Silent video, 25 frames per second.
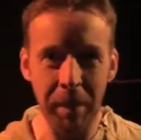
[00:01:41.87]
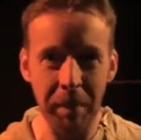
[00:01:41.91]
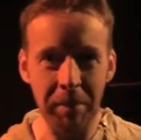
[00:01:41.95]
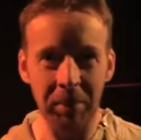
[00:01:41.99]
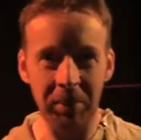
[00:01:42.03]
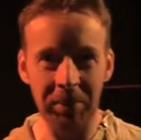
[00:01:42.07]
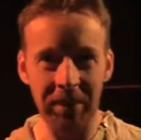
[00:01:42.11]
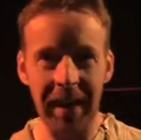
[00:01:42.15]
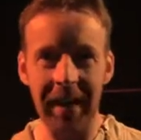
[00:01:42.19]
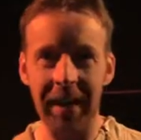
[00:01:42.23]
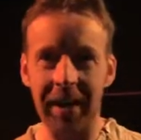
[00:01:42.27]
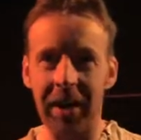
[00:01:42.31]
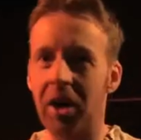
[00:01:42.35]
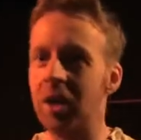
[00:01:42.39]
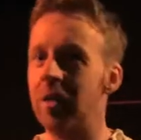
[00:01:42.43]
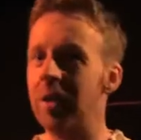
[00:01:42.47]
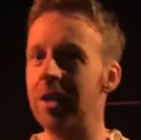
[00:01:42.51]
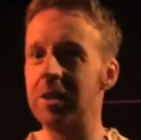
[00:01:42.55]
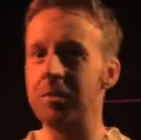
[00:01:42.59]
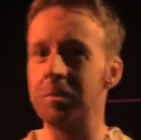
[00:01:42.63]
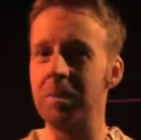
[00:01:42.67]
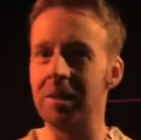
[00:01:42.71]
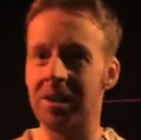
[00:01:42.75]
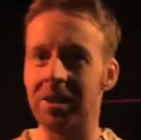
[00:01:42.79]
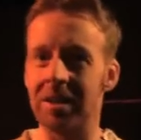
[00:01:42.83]
people get at
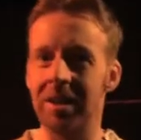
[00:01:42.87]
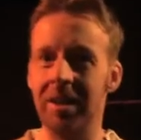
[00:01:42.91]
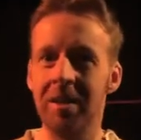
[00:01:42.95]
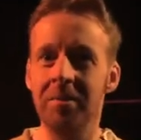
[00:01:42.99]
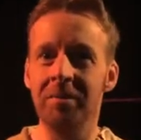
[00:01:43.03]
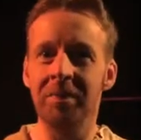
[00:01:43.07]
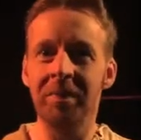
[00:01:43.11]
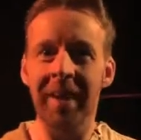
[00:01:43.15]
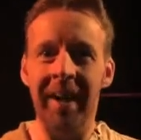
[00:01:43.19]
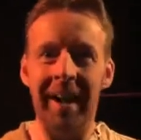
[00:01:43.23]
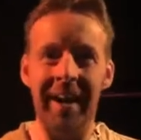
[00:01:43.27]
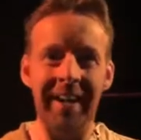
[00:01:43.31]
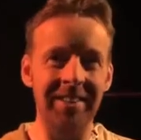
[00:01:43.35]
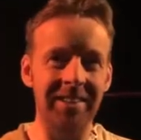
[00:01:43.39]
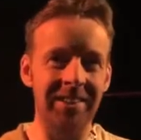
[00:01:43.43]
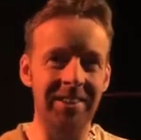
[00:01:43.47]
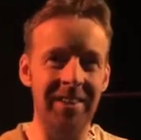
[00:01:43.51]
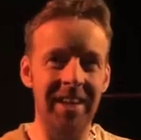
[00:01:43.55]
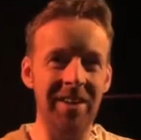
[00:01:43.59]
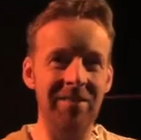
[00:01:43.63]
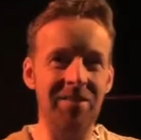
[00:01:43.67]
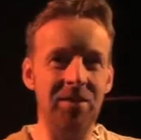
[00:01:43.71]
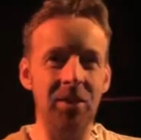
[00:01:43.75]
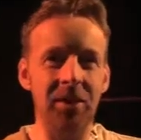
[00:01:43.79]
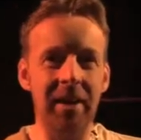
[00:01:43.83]
Christmas. And
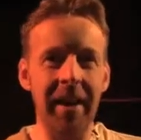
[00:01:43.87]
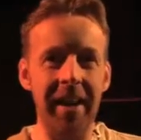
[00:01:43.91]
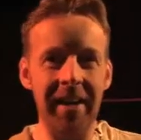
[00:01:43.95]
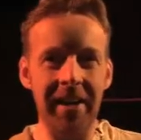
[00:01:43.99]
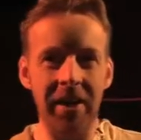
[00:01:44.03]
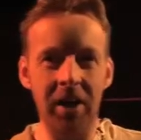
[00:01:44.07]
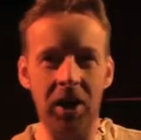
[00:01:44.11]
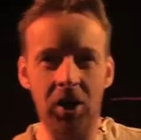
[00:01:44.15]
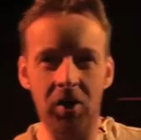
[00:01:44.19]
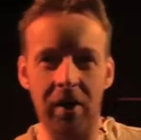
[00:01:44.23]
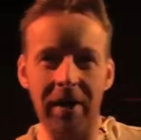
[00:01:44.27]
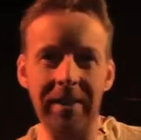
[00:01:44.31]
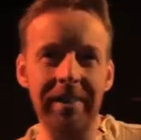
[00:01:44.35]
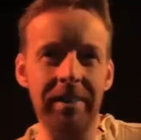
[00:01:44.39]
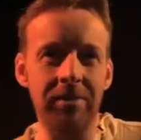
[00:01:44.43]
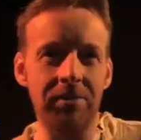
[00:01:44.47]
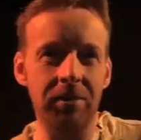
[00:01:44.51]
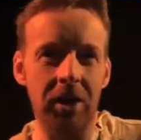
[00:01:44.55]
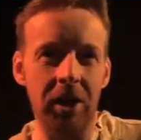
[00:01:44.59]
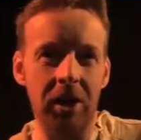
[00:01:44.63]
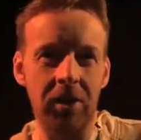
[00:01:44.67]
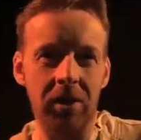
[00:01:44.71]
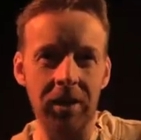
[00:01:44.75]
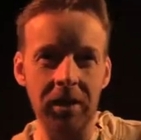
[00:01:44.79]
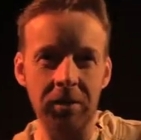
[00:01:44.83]
if you're getting aggressive
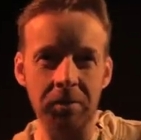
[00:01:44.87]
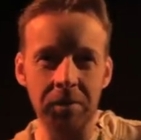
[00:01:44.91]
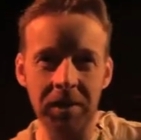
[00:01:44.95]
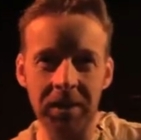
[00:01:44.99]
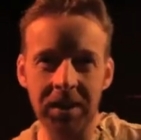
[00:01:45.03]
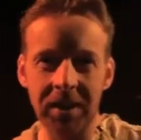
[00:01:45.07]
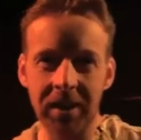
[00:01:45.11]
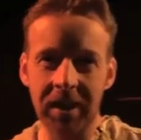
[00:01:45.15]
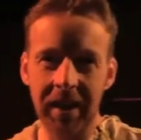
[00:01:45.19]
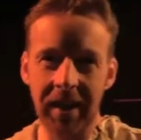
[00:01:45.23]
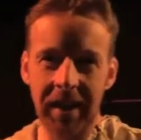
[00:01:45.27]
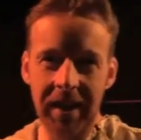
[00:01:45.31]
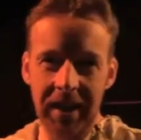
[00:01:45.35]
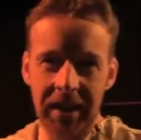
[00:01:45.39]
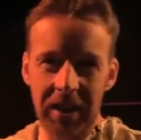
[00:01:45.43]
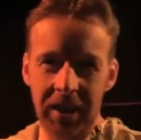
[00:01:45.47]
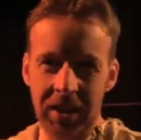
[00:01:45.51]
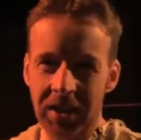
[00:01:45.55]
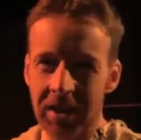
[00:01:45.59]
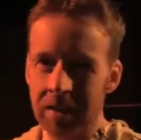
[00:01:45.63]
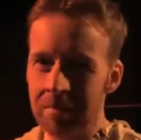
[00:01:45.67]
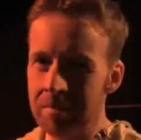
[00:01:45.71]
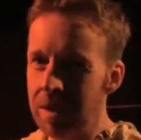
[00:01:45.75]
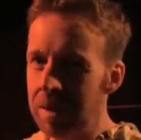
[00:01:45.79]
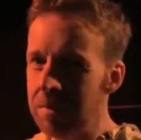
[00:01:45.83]
at Christmas, you
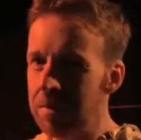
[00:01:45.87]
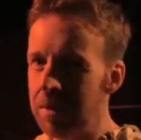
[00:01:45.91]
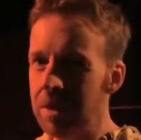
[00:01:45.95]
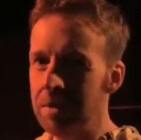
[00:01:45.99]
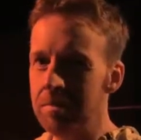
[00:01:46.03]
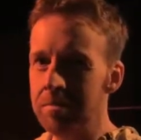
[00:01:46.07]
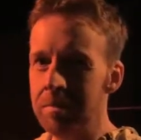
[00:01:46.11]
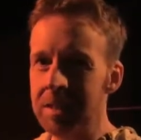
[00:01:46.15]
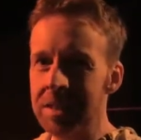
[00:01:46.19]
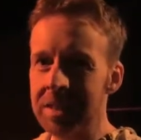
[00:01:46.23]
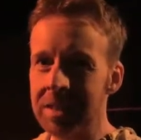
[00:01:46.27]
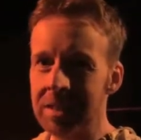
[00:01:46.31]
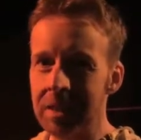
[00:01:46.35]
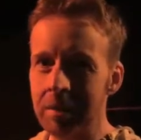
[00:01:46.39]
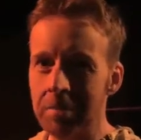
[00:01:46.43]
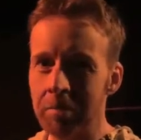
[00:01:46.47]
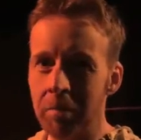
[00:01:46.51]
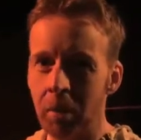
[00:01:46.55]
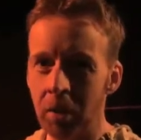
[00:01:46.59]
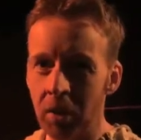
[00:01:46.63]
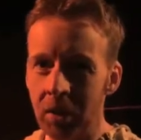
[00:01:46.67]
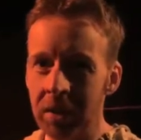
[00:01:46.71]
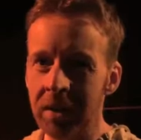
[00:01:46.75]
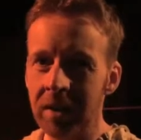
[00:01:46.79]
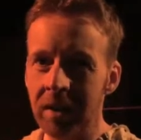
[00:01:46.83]
think maybe you're missing the
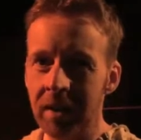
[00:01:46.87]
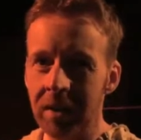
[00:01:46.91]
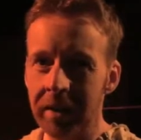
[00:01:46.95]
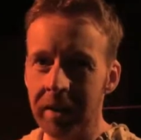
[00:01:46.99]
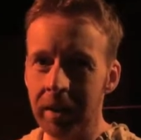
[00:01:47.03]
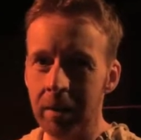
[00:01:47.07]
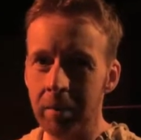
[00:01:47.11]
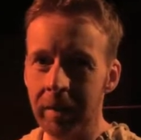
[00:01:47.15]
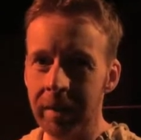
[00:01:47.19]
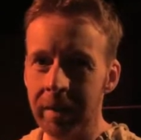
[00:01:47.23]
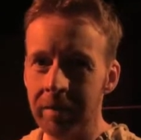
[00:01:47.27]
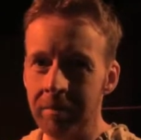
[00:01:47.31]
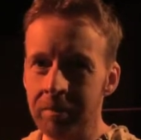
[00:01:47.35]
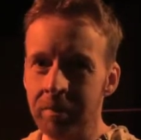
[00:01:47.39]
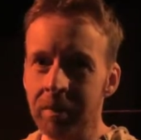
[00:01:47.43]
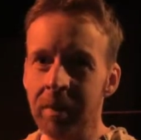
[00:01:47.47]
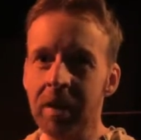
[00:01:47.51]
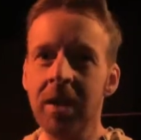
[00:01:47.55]
point a little bit.